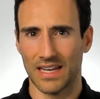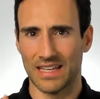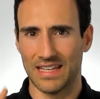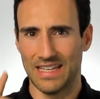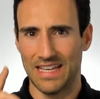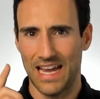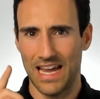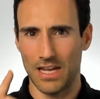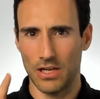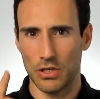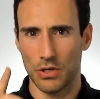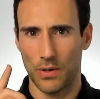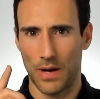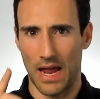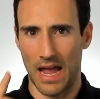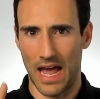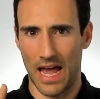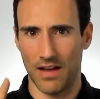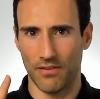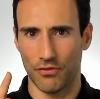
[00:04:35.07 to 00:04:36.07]
get your
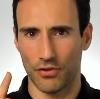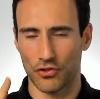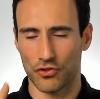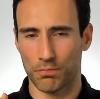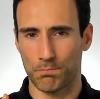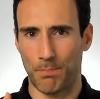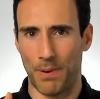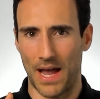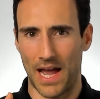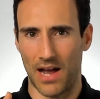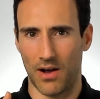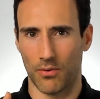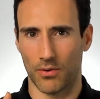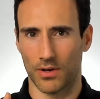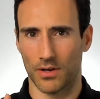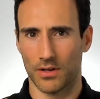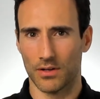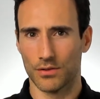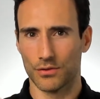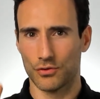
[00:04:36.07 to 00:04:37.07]
average
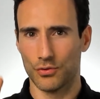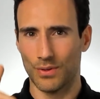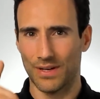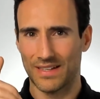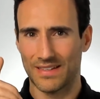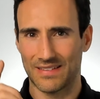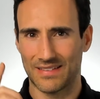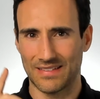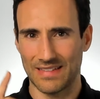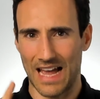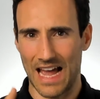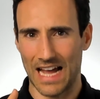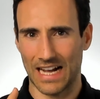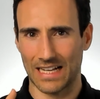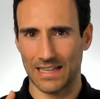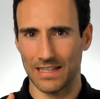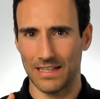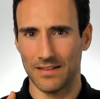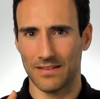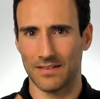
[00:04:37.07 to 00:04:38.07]
power to
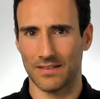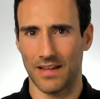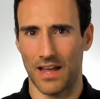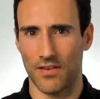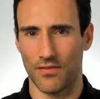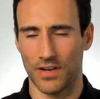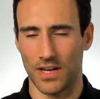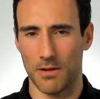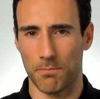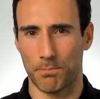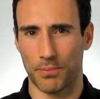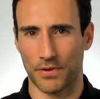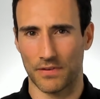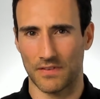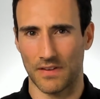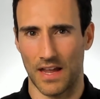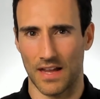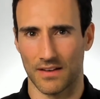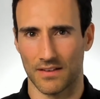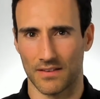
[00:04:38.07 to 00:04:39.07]
exactly
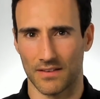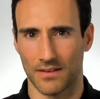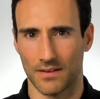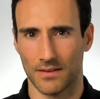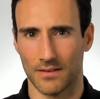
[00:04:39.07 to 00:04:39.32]
70%.